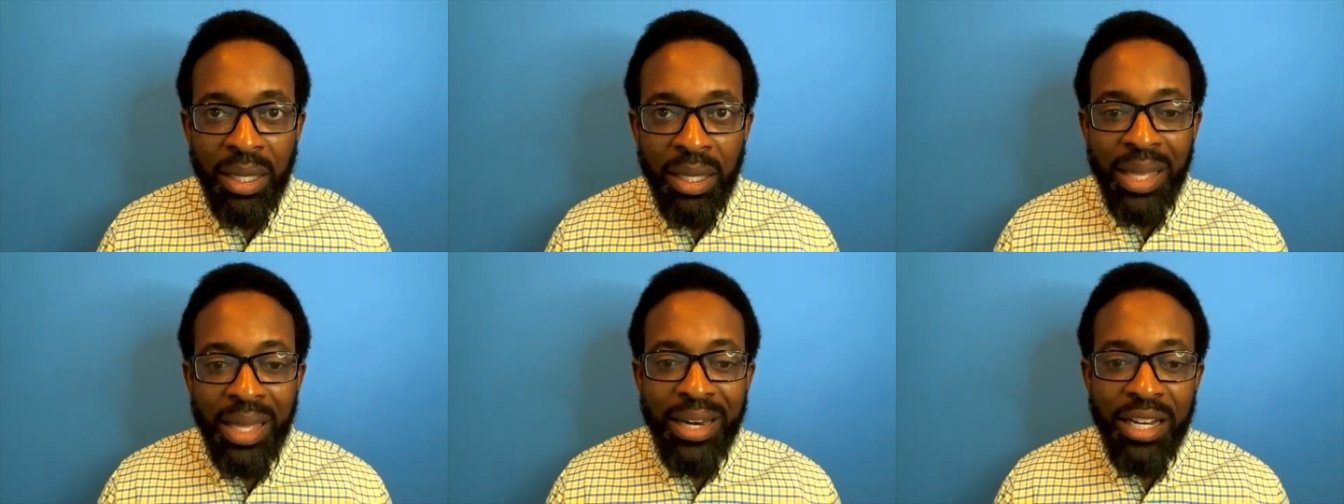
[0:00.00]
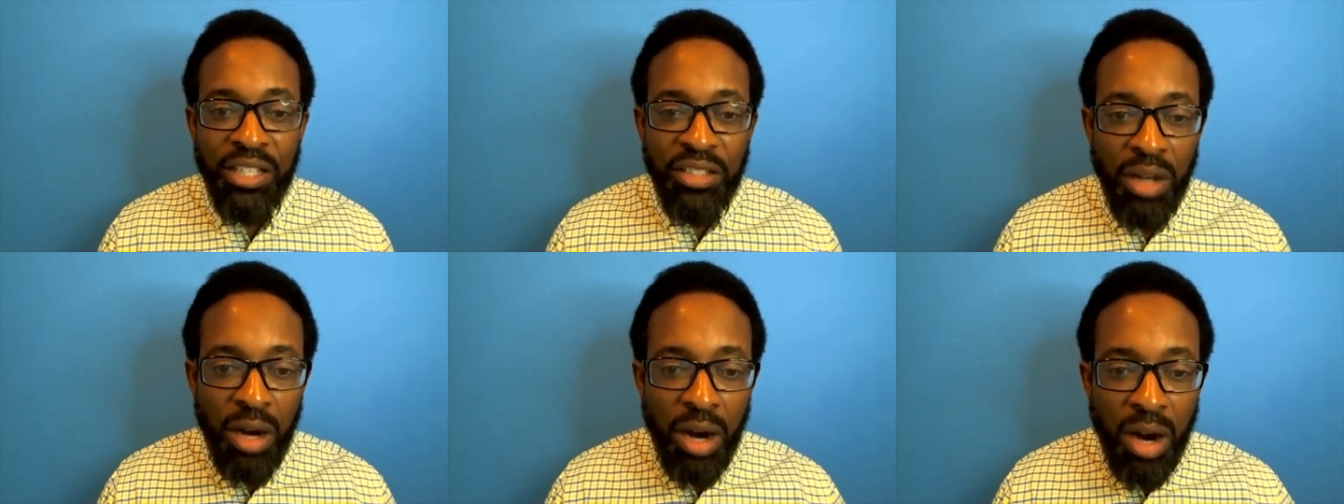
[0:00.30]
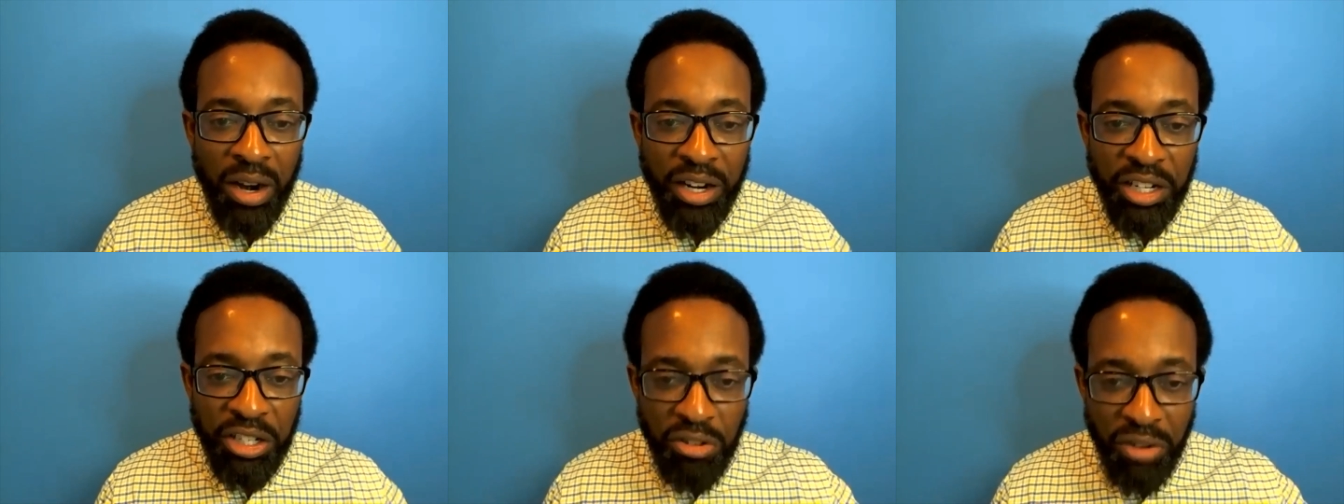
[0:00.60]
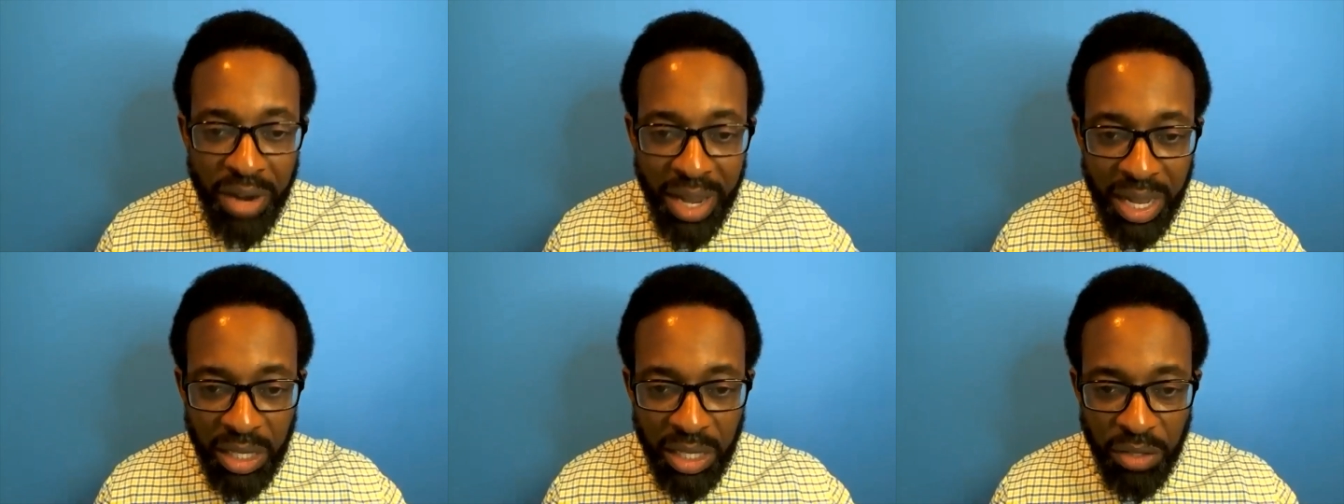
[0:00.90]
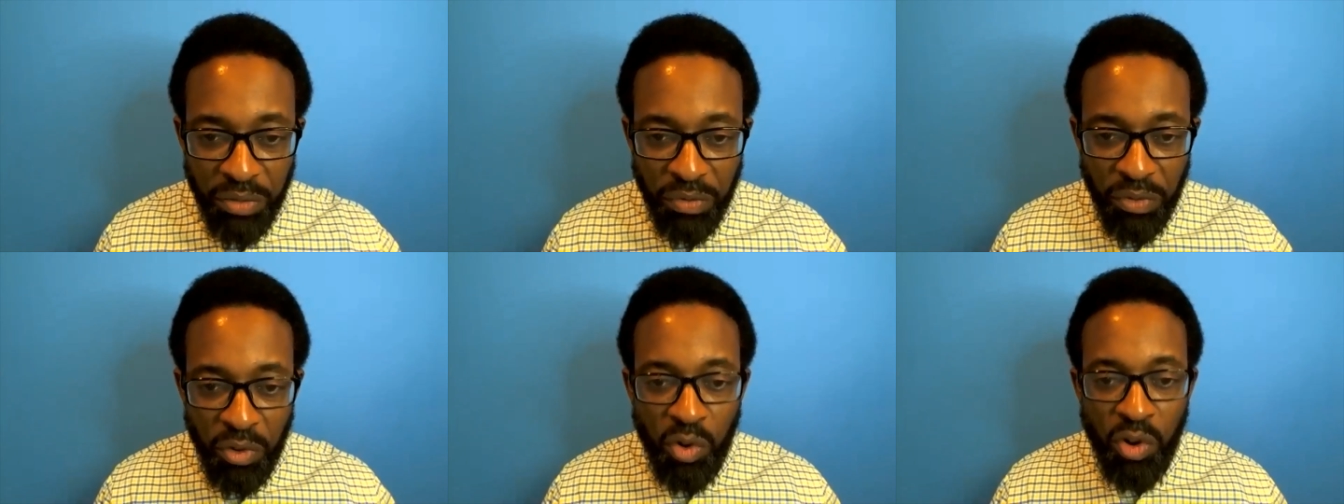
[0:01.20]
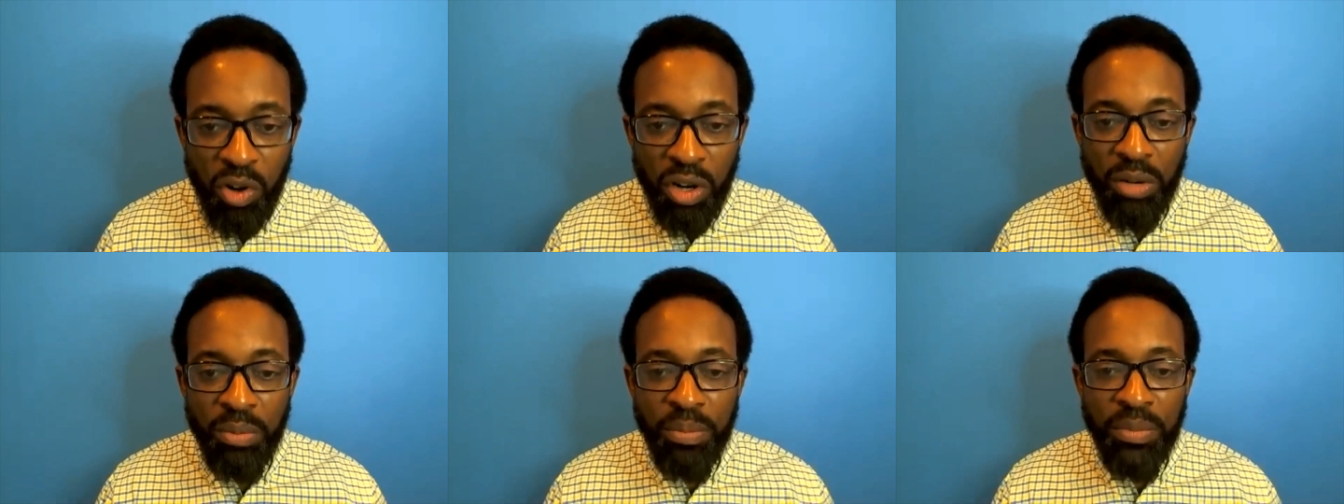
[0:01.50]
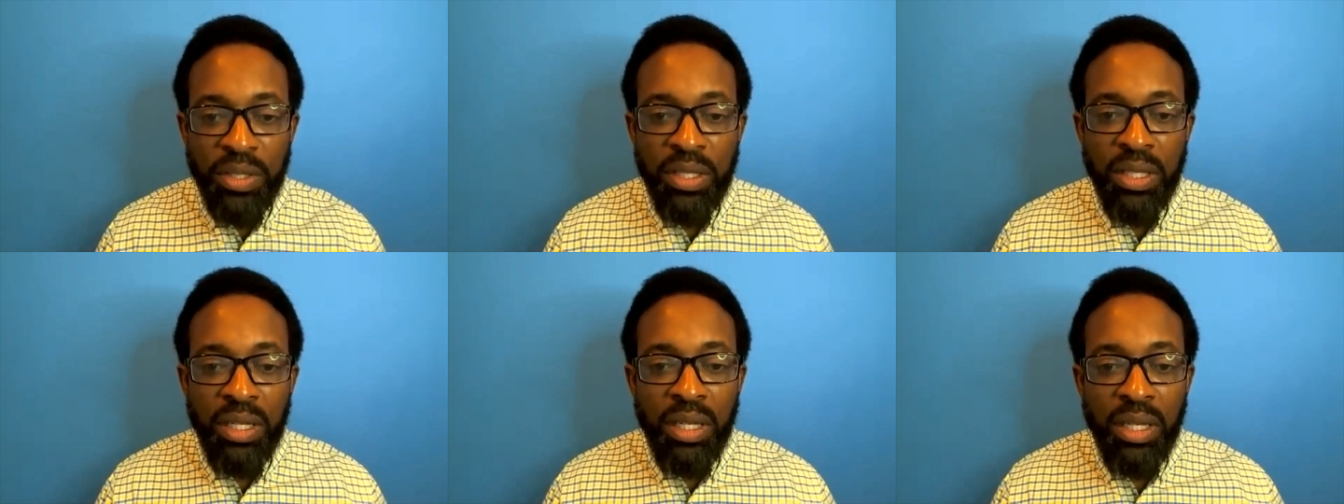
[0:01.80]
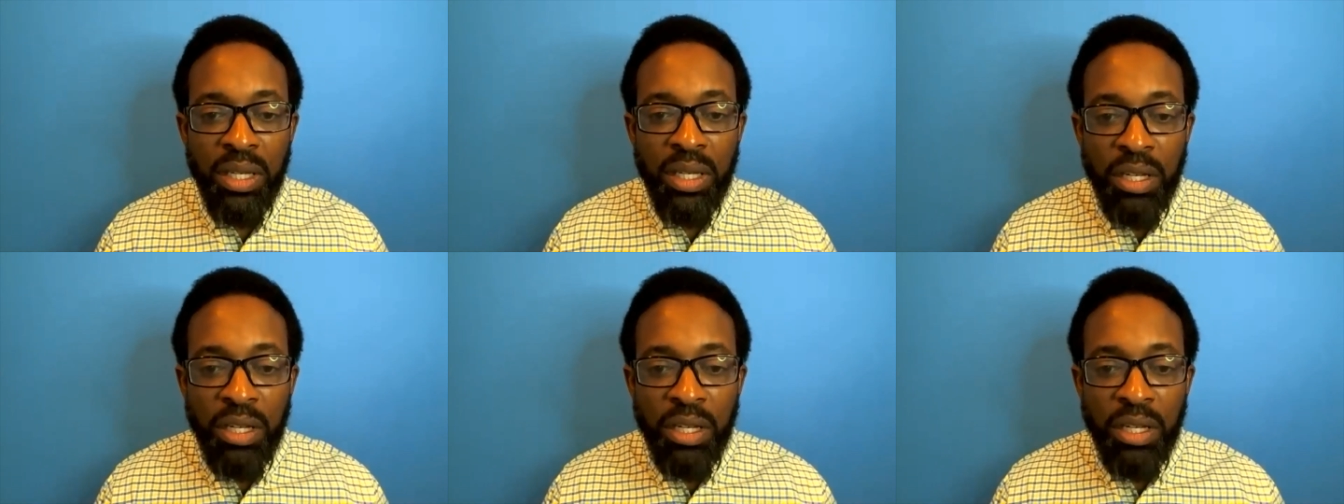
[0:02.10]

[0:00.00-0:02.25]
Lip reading: And as our heart transforms